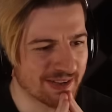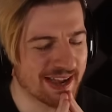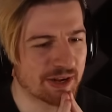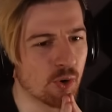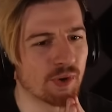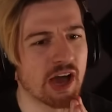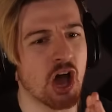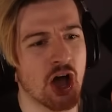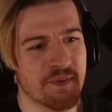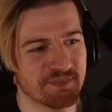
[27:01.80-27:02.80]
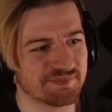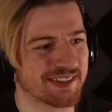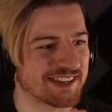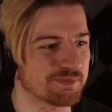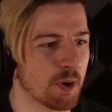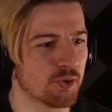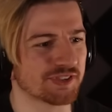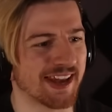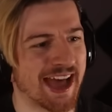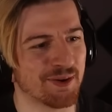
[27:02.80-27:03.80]
Okay, go rid of her. Dispose
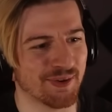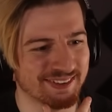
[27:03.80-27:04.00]
of that